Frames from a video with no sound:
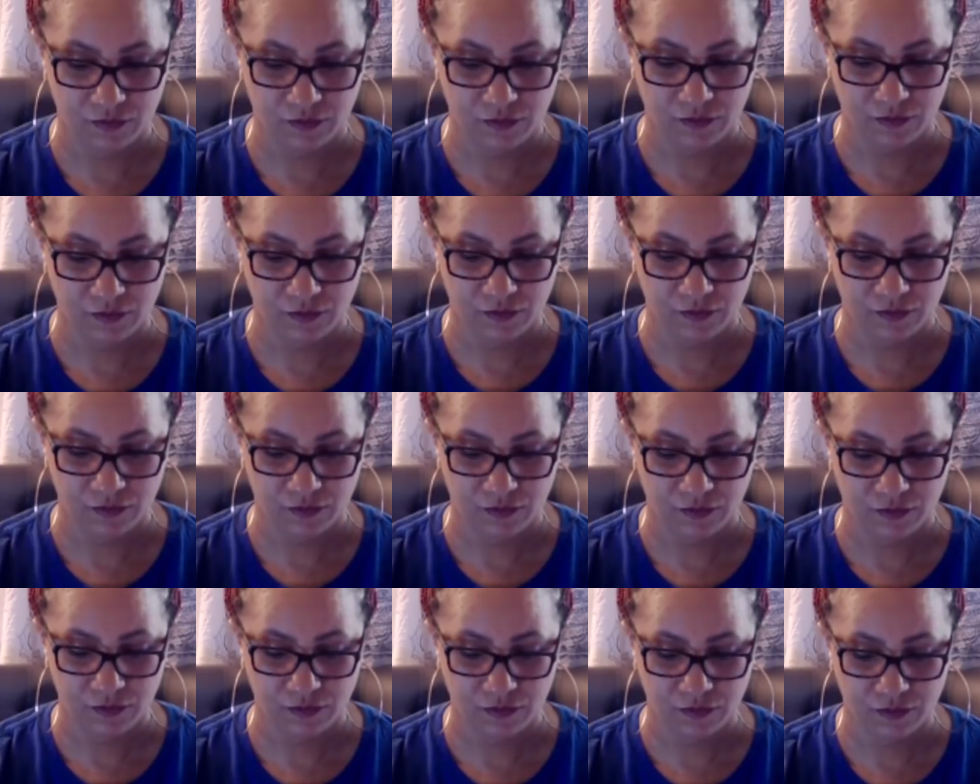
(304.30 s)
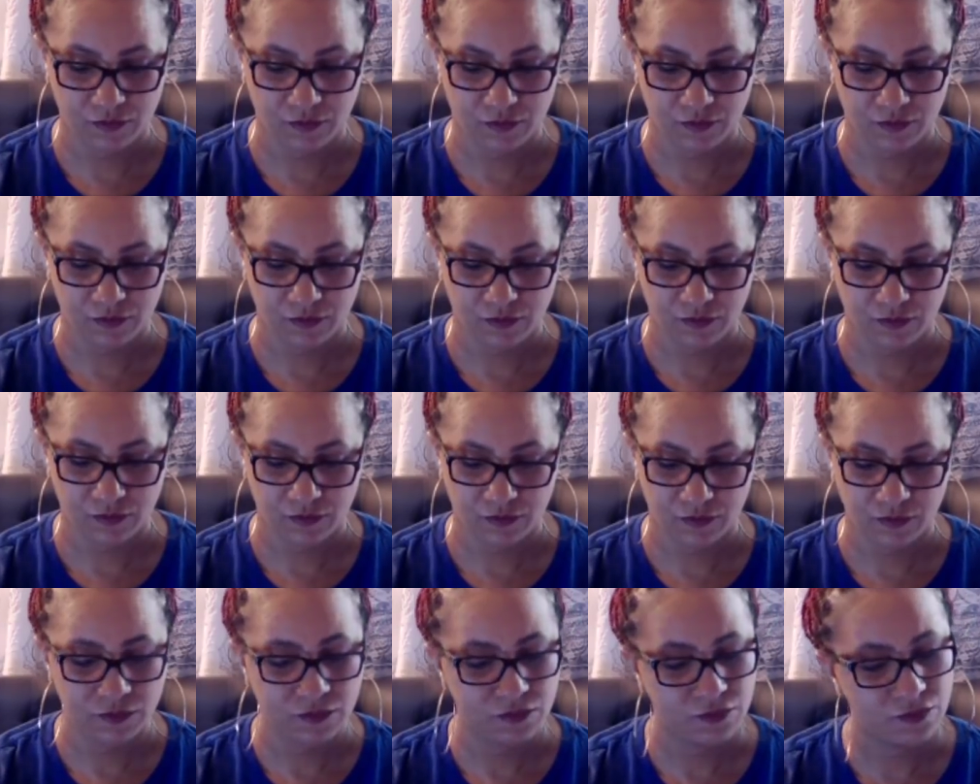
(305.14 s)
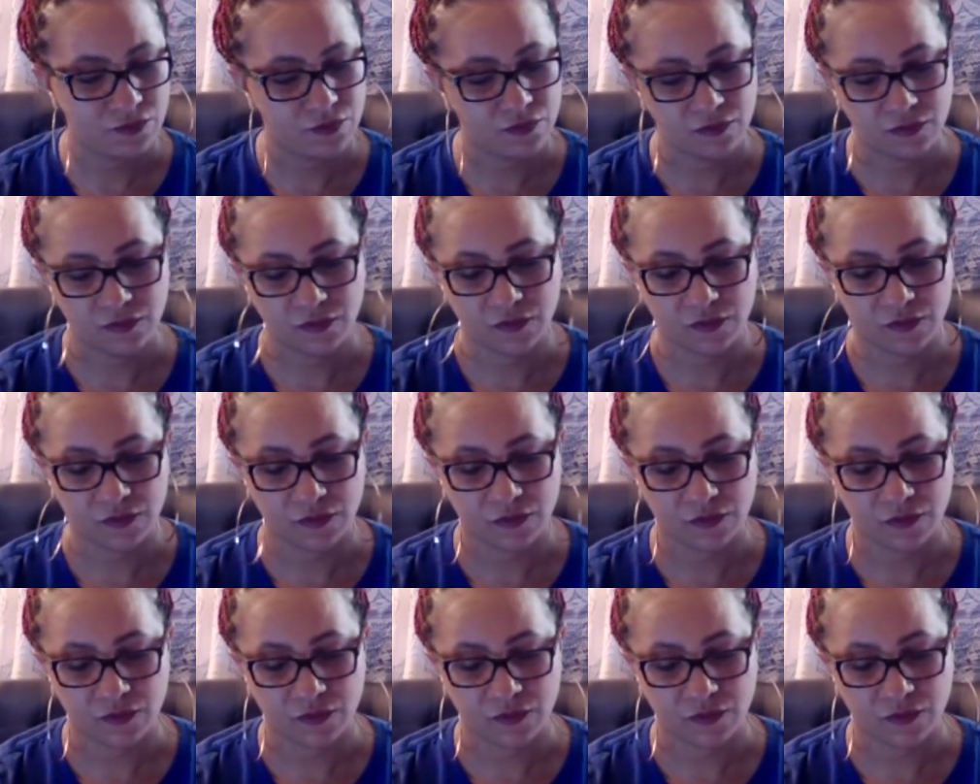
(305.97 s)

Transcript: [no speech]